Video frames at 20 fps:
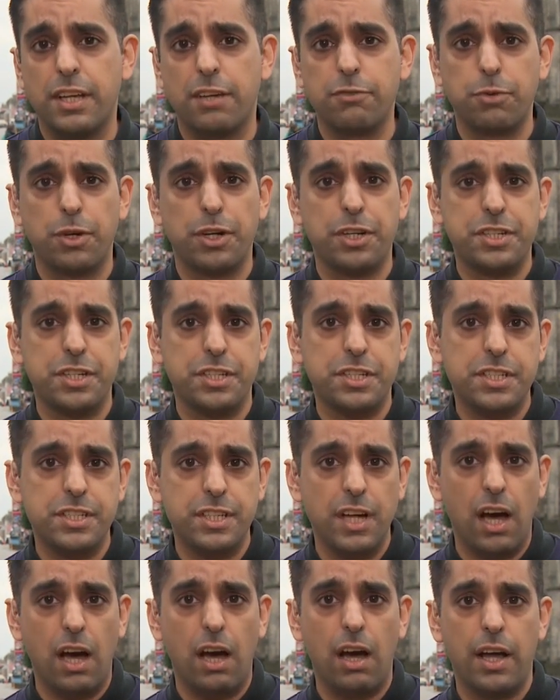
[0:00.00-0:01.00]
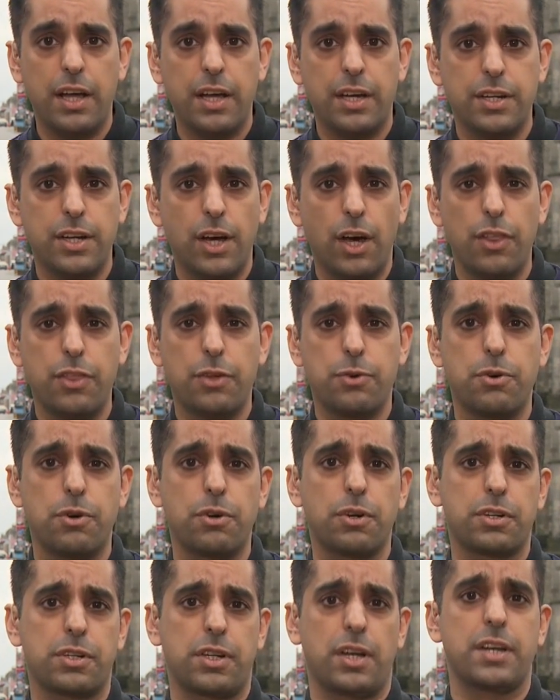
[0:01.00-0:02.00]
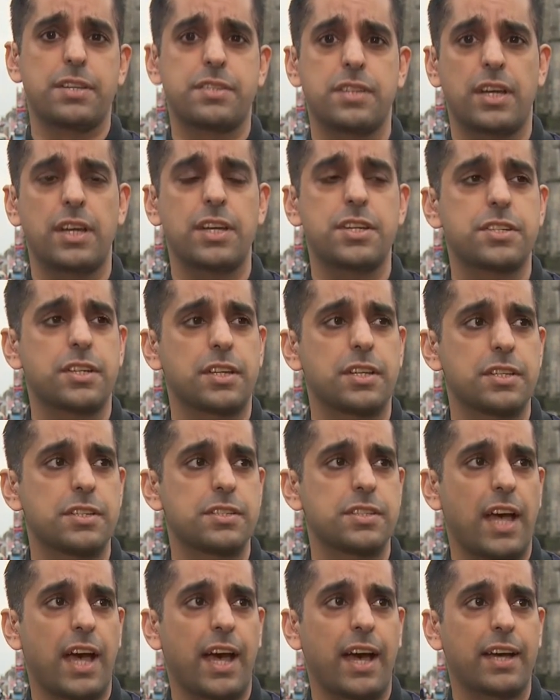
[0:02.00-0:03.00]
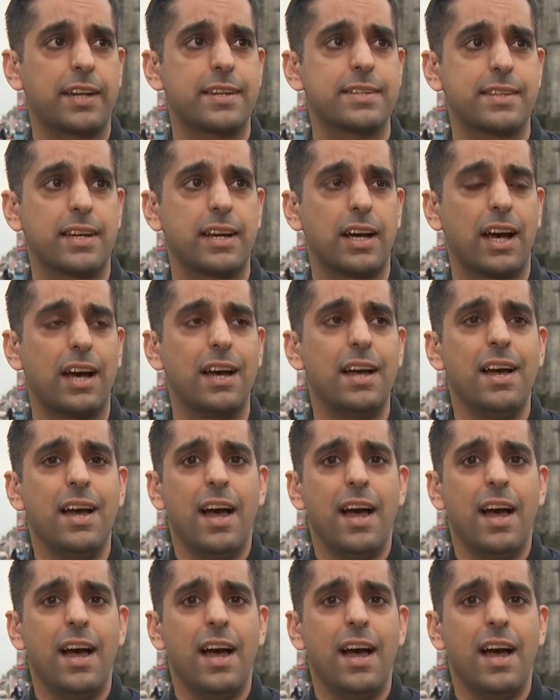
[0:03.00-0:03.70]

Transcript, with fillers: I've worked at Sky and other organisations, and uh,